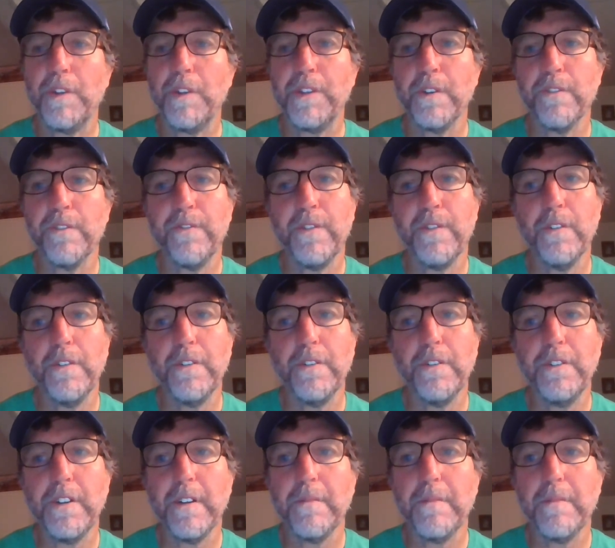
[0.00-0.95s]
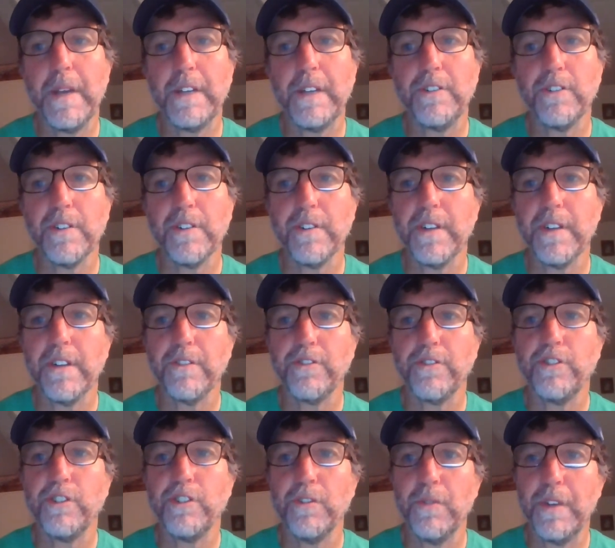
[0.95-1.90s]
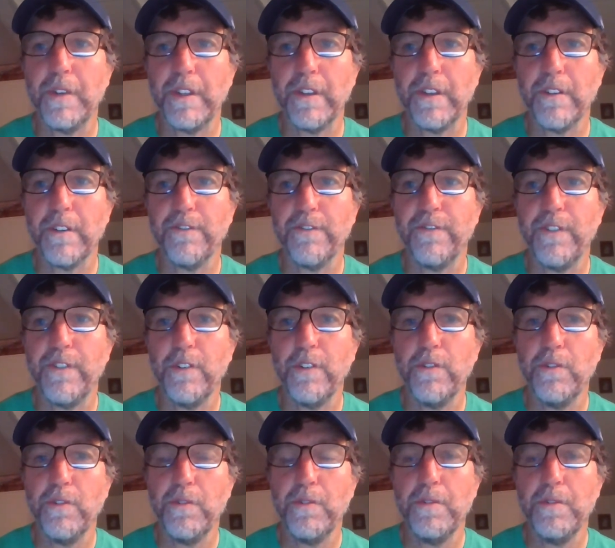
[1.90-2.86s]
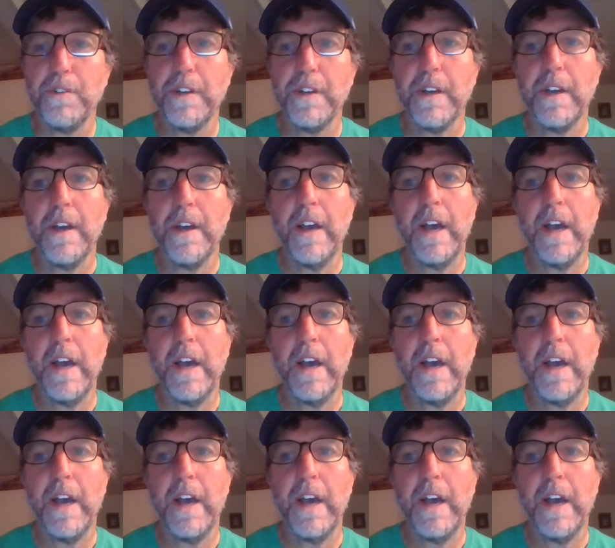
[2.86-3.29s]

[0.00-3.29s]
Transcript: with their food. You can make sure they're chewing their food.